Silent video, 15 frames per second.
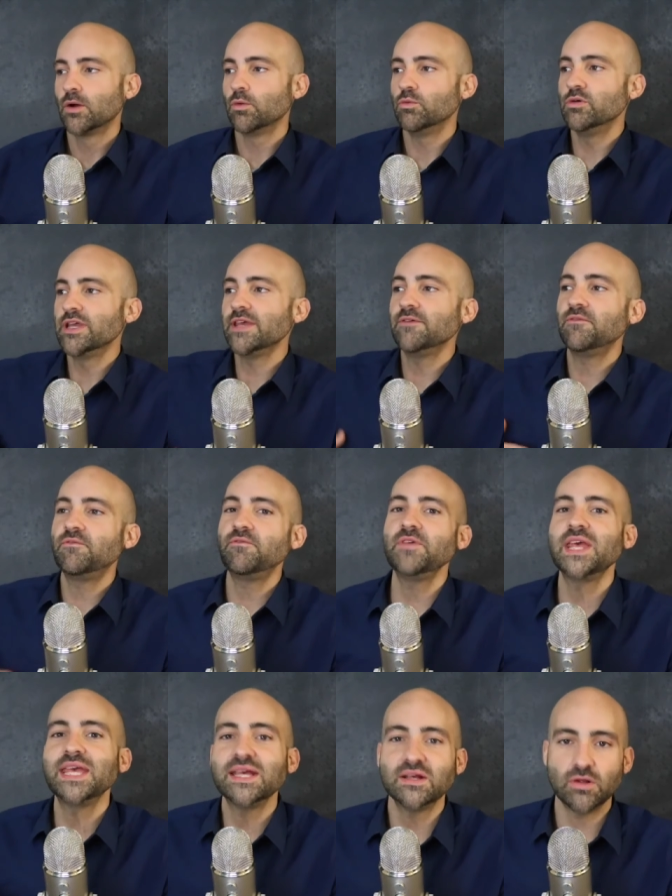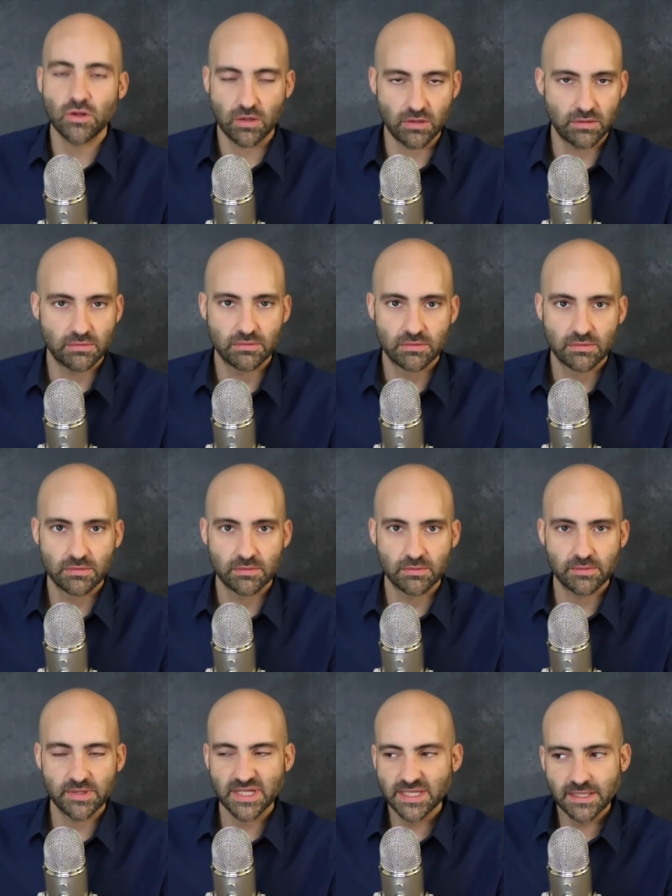We feel
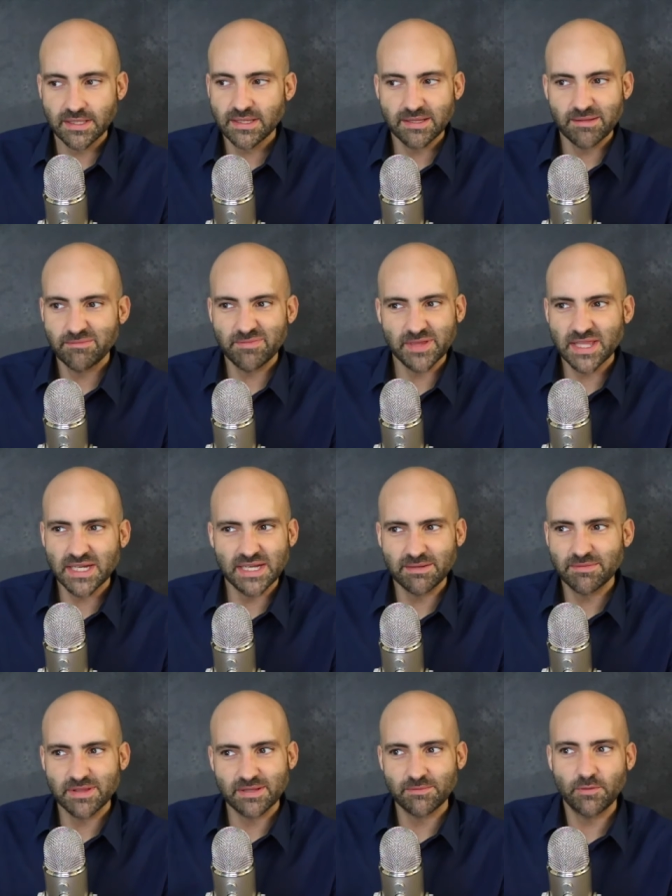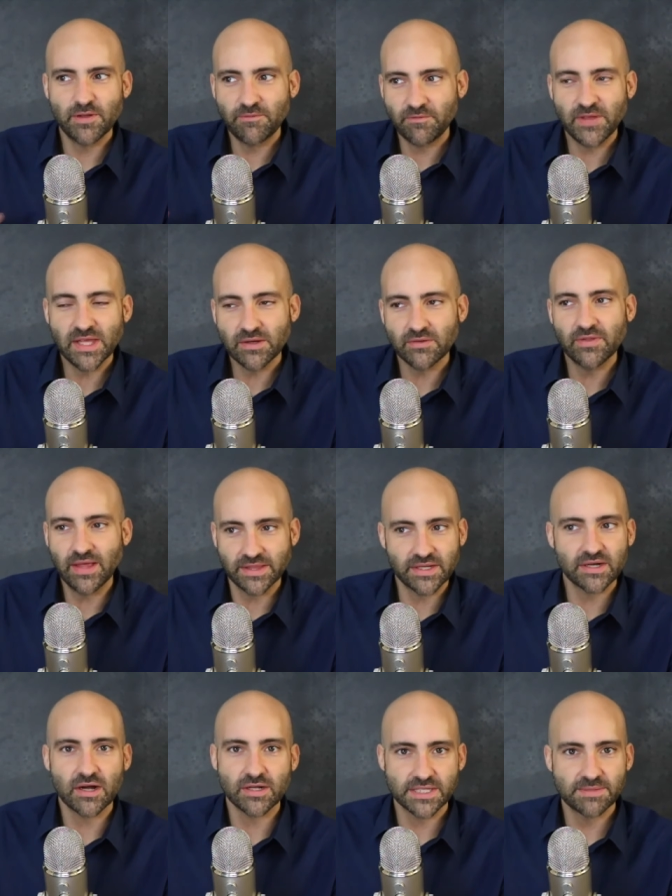that
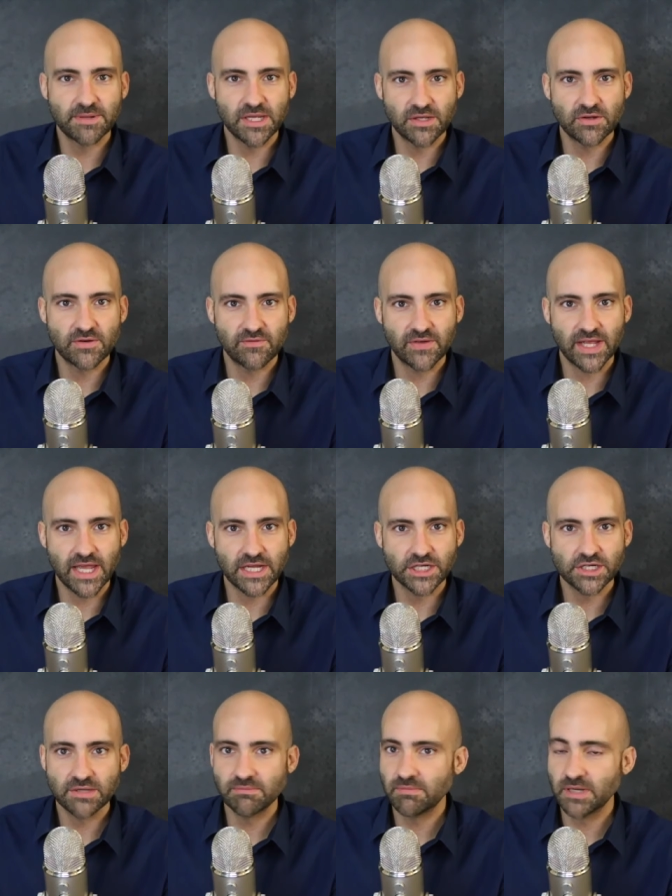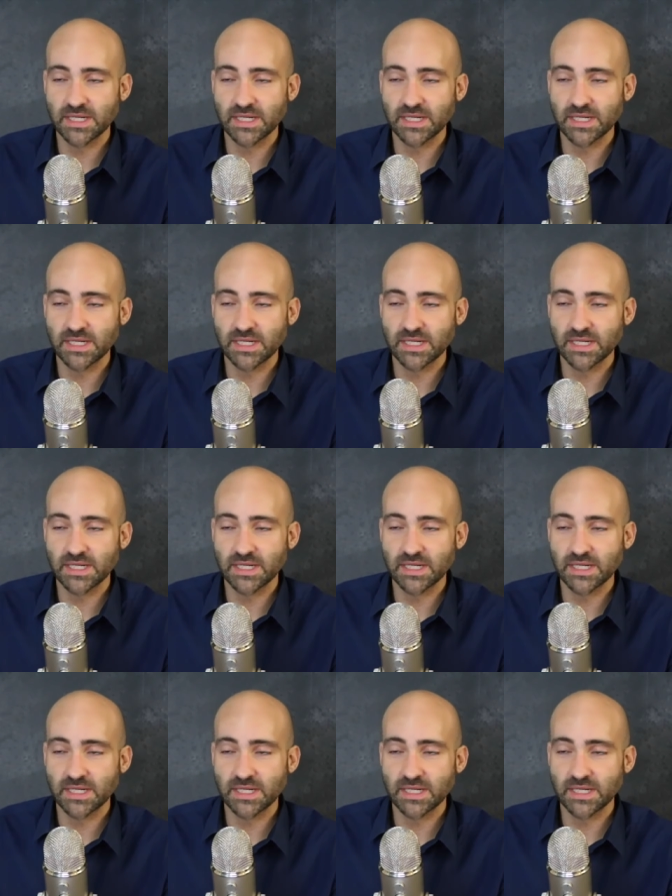there ought to be unification,